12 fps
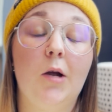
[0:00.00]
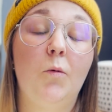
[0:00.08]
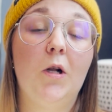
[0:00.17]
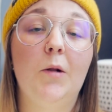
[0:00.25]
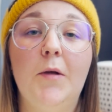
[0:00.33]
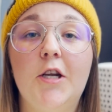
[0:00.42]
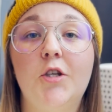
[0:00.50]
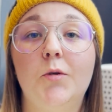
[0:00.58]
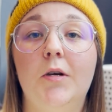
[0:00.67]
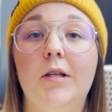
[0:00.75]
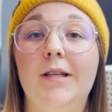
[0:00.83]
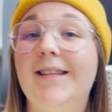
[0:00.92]
will make
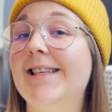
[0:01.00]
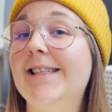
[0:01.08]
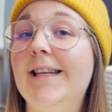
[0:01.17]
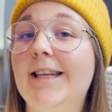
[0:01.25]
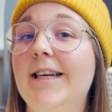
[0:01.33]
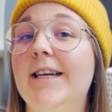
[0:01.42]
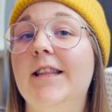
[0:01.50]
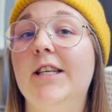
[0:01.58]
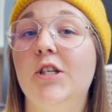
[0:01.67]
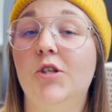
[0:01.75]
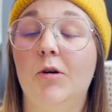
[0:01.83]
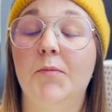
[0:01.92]
sure that there's a link in the
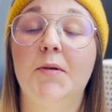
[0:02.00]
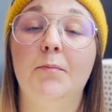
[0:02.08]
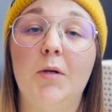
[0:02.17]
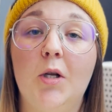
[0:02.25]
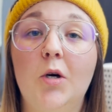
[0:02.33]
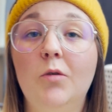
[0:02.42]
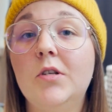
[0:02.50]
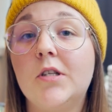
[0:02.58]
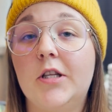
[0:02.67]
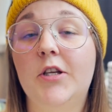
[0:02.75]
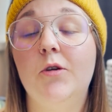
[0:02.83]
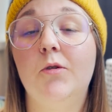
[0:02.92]
description below
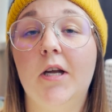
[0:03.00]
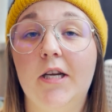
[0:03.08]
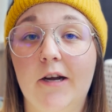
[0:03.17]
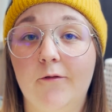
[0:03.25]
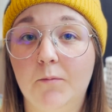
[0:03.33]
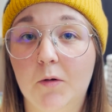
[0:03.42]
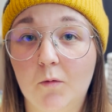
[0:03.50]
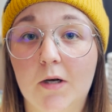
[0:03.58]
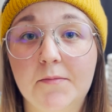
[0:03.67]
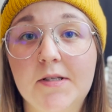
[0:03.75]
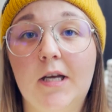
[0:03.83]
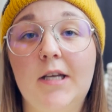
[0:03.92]
to the UK government
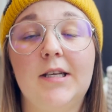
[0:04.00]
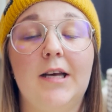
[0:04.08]
website,